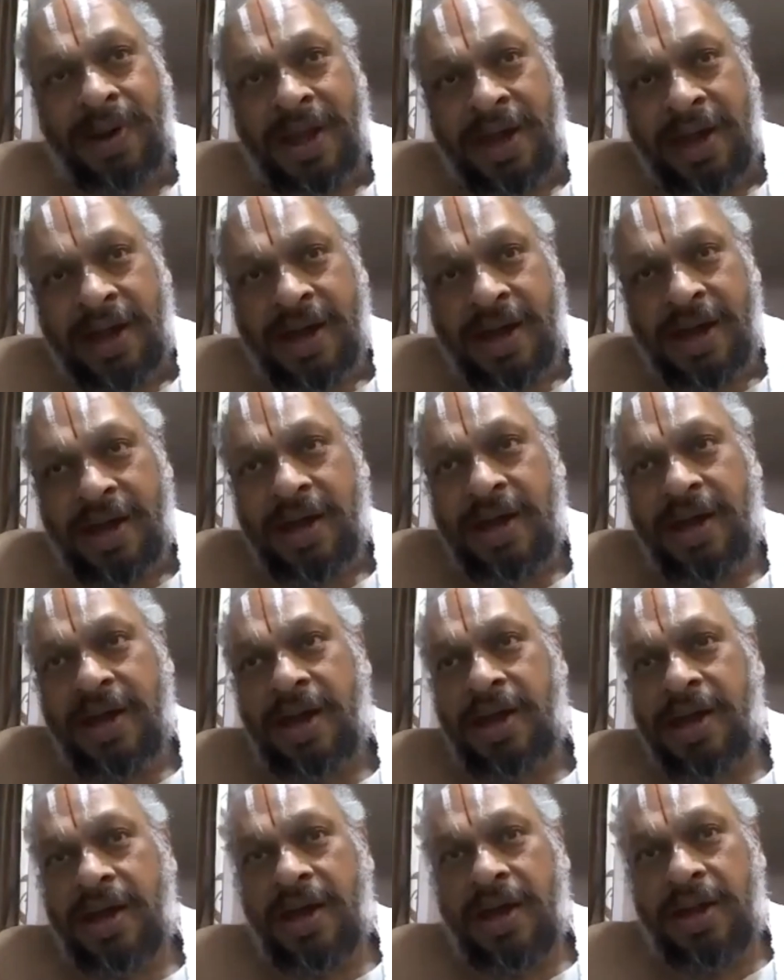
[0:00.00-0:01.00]

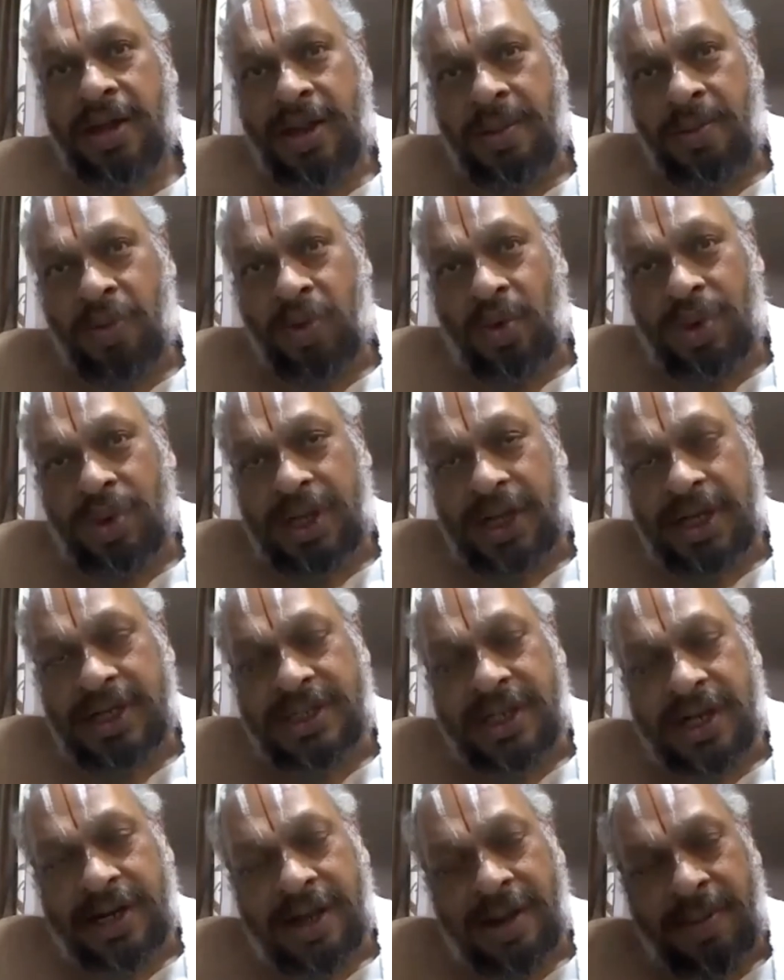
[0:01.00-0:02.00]
The Murtis
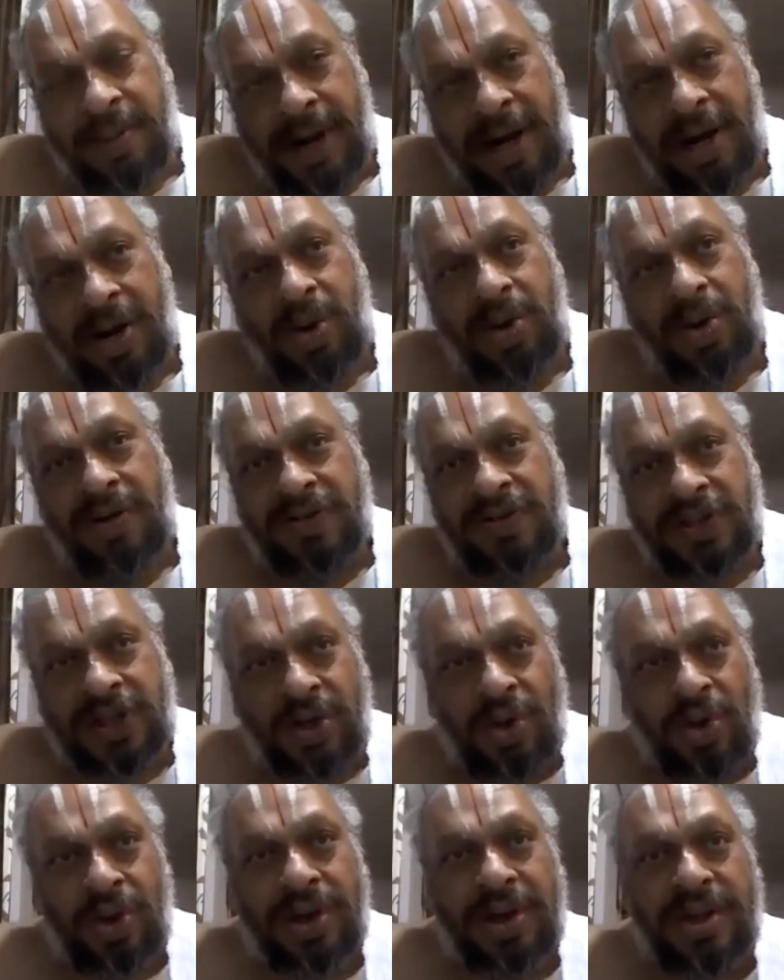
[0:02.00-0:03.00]
that are made out of
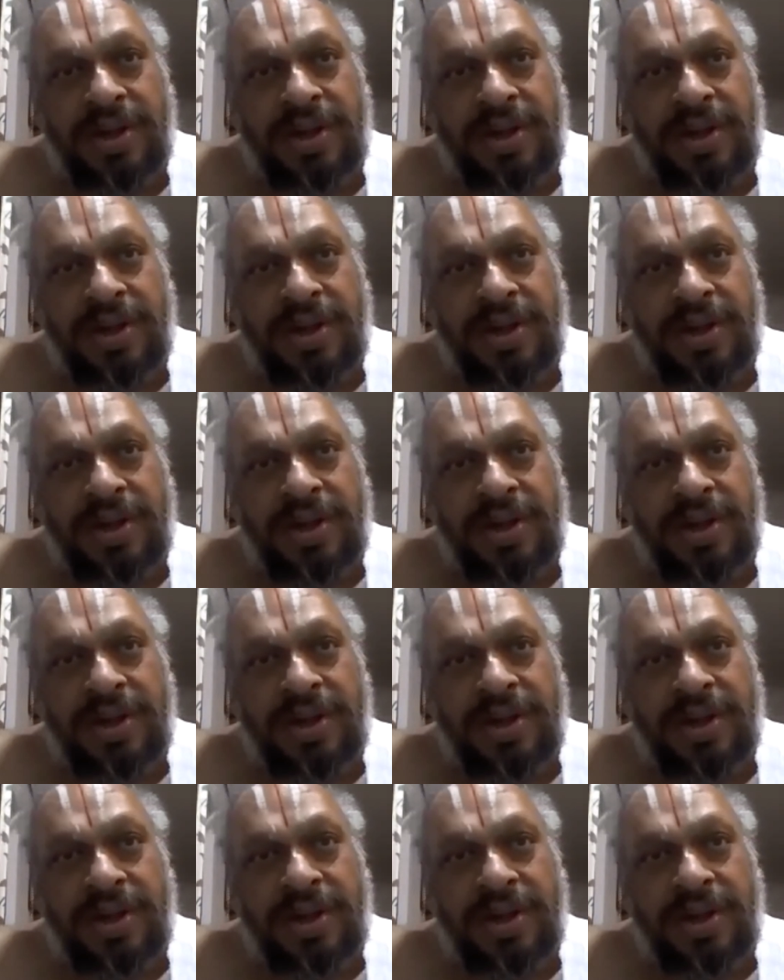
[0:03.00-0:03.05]
stone